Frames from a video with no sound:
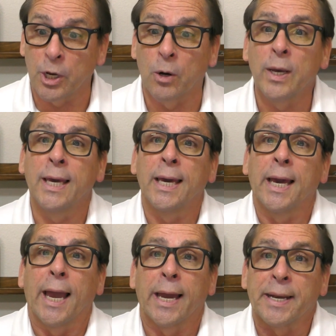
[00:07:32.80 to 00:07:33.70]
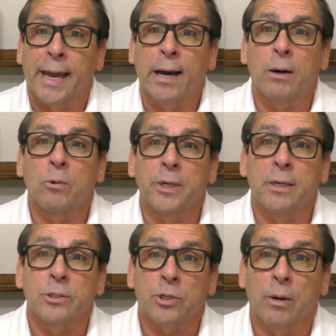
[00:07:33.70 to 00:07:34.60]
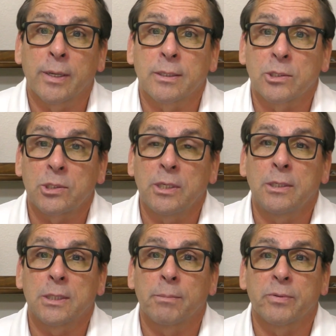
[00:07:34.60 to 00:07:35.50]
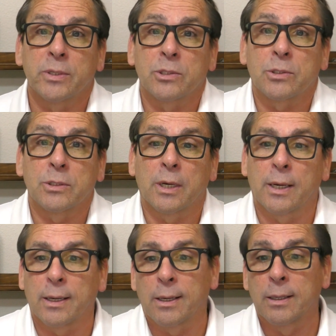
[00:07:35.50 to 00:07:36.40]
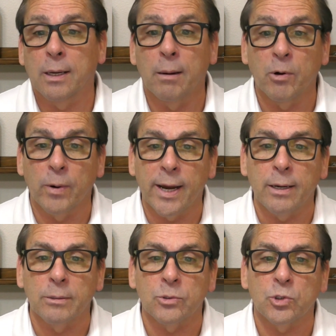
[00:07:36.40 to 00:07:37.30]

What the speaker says: so. And now we are starting to see some of this come around.